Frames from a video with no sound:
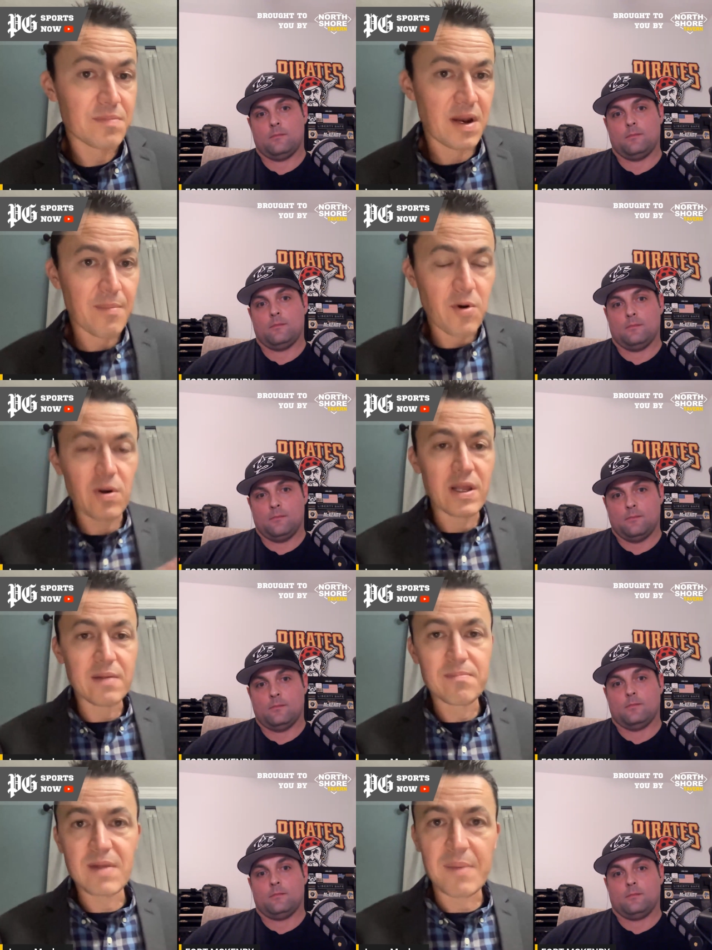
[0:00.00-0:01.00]
Speaker 1: but I'm
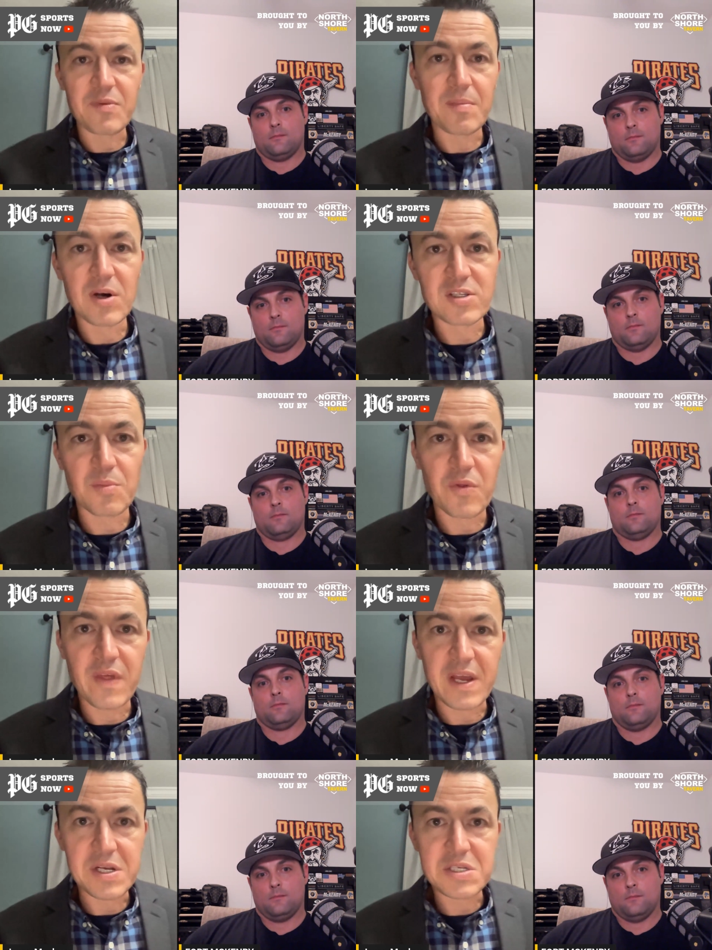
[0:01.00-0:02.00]
already up to multiple
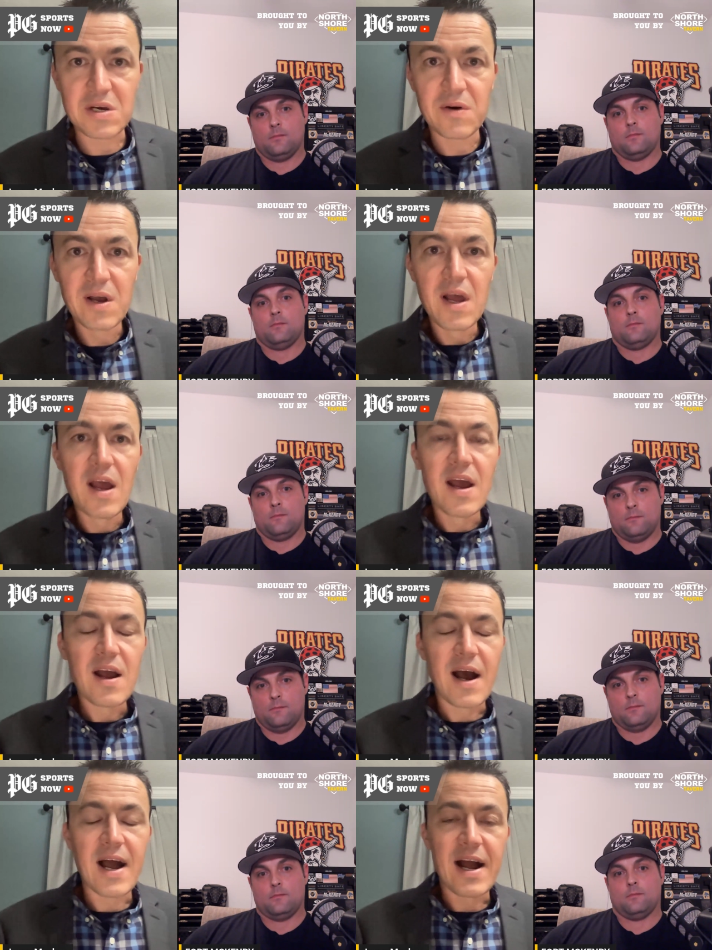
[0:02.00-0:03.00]
things. So
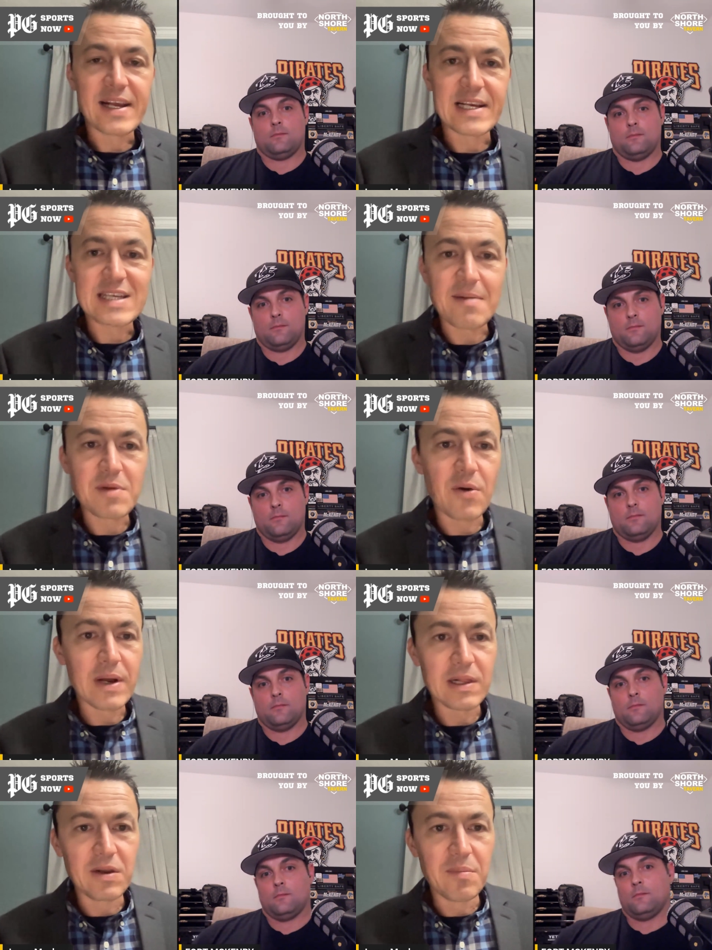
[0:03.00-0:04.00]
I guess I'm
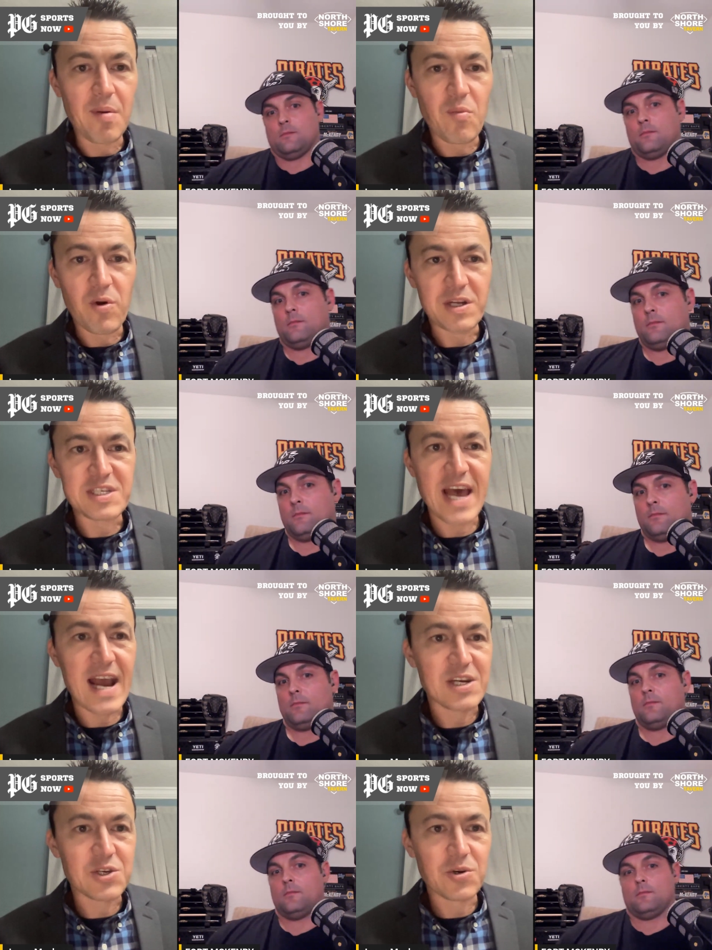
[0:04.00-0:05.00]
going a little bit more
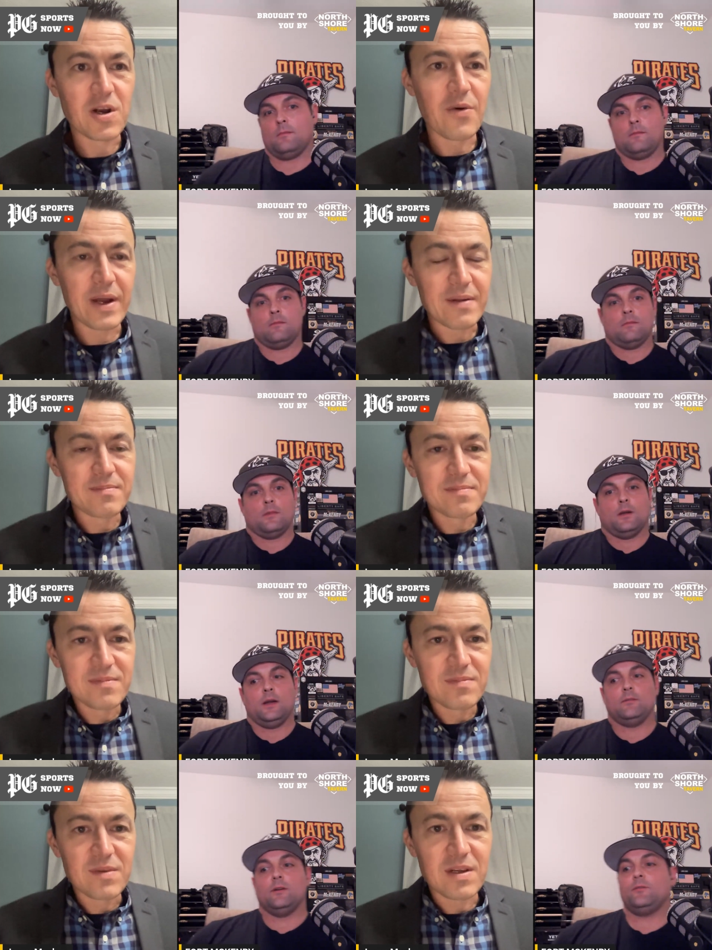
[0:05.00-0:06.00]
exact. You're going.
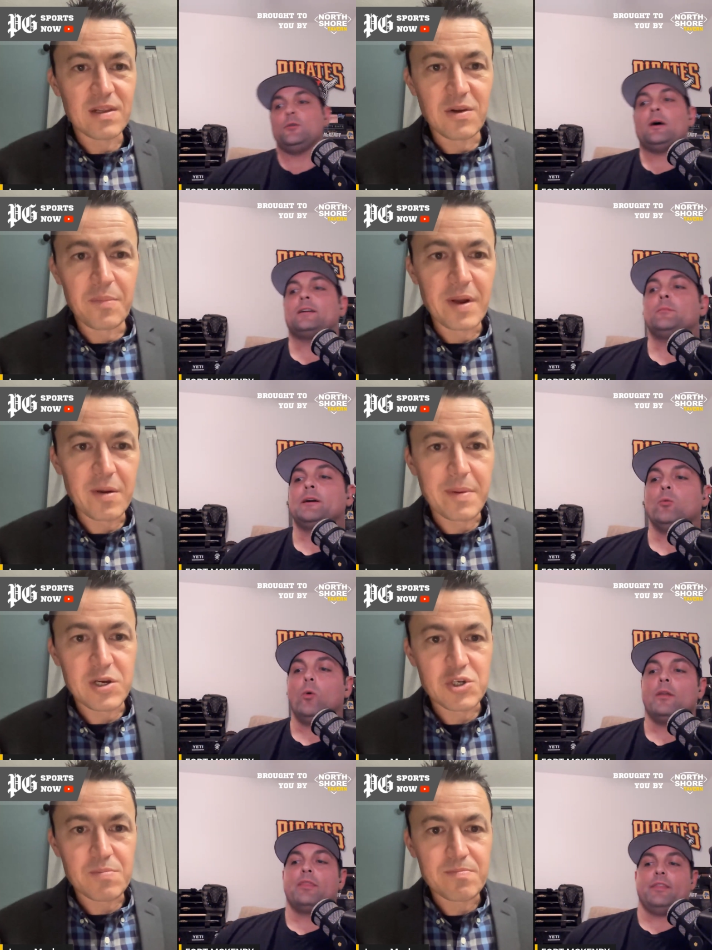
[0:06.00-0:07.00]
Speaker 2: If, if you had to pick
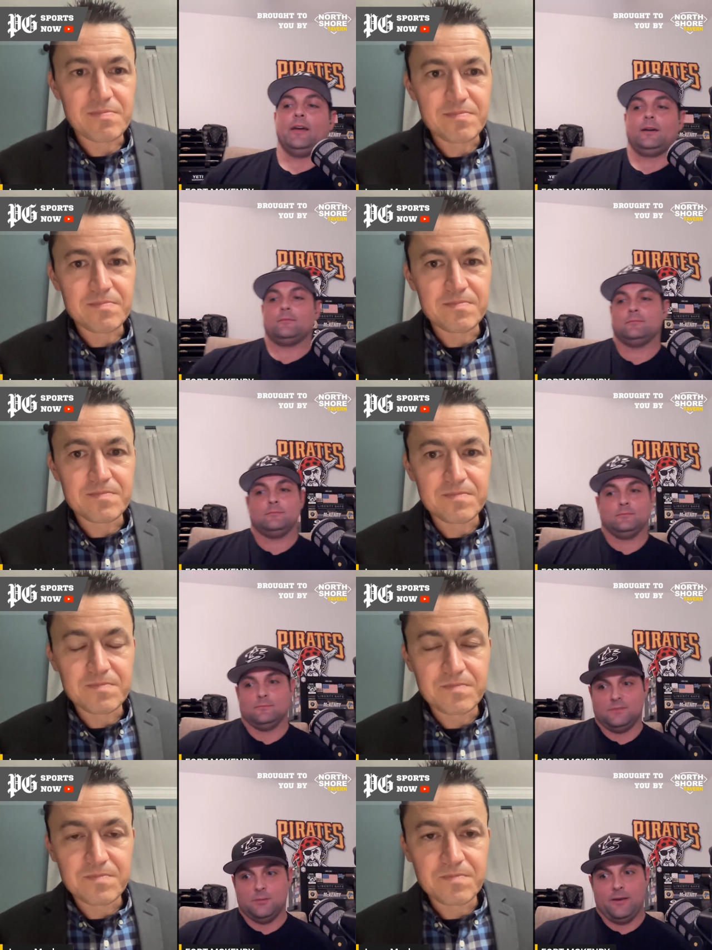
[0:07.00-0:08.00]
one thing
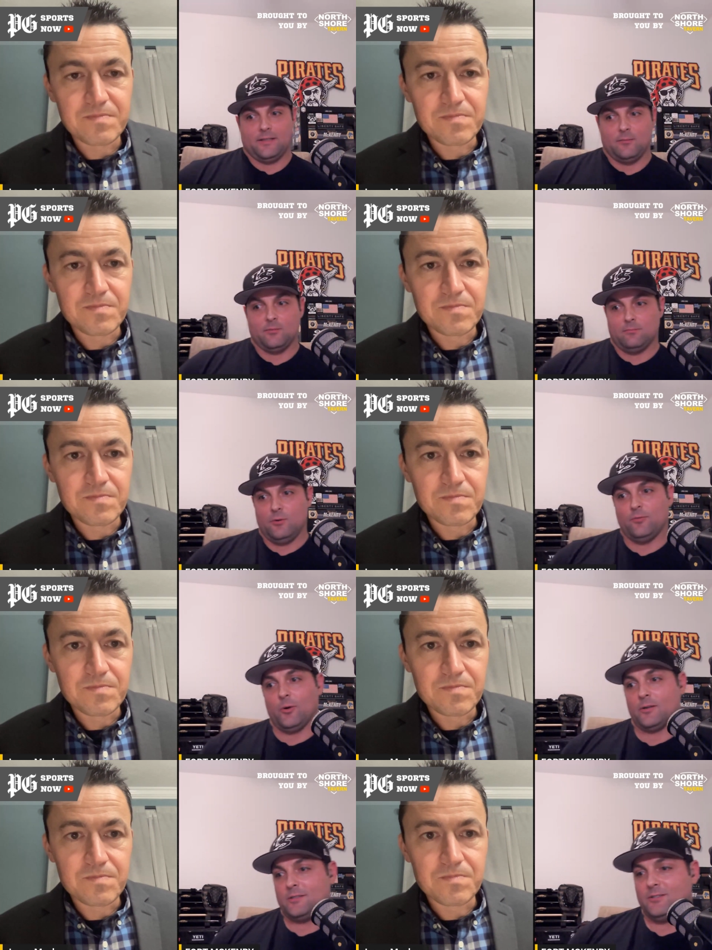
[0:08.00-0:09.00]
to make them move
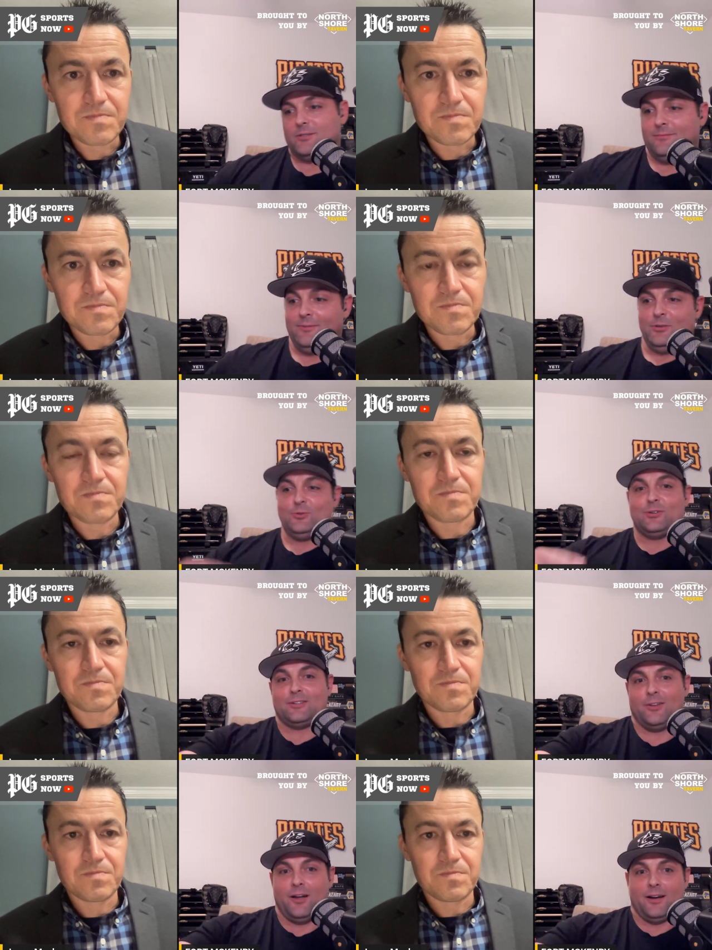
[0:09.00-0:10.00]
forward, since you took
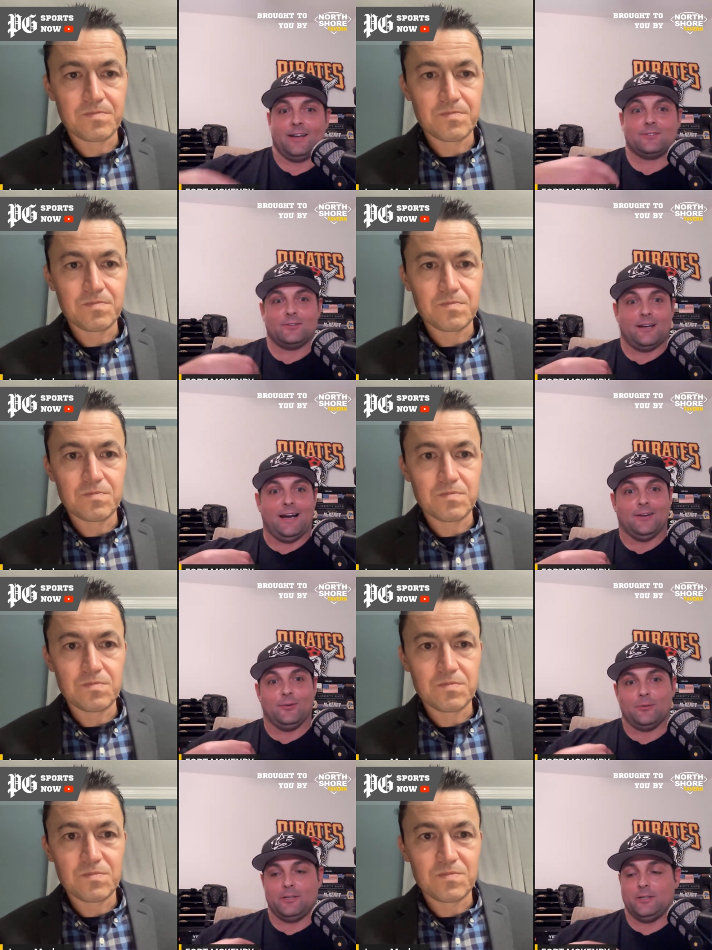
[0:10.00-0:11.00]
the long answer like I
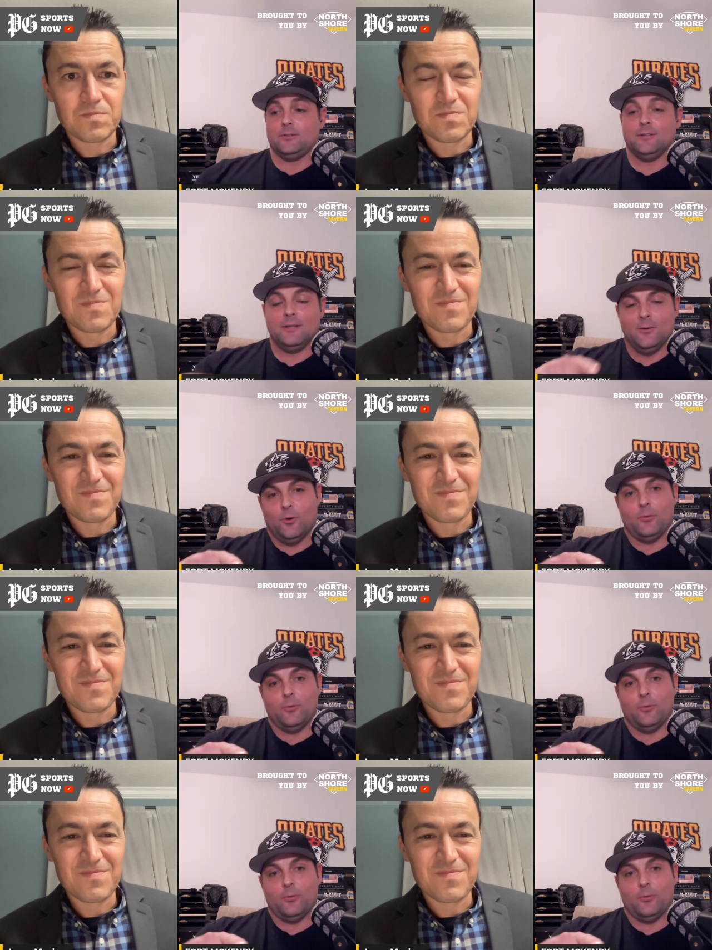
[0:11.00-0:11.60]
normally do, what